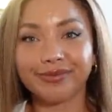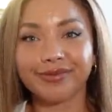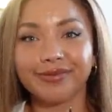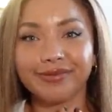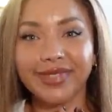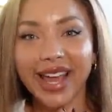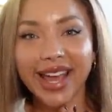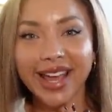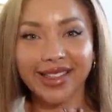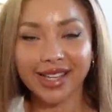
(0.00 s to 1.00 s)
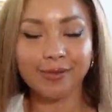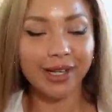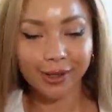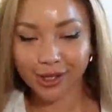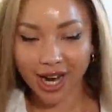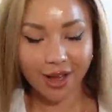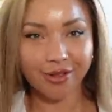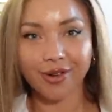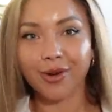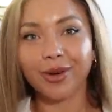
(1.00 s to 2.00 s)
yeah, that's my little chat
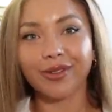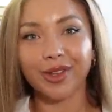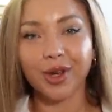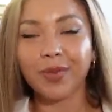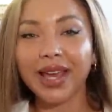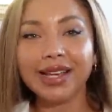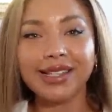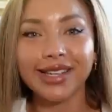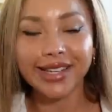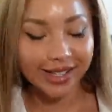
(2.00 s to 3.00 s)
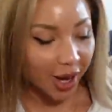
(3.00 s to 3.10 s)
through all of the new pieces.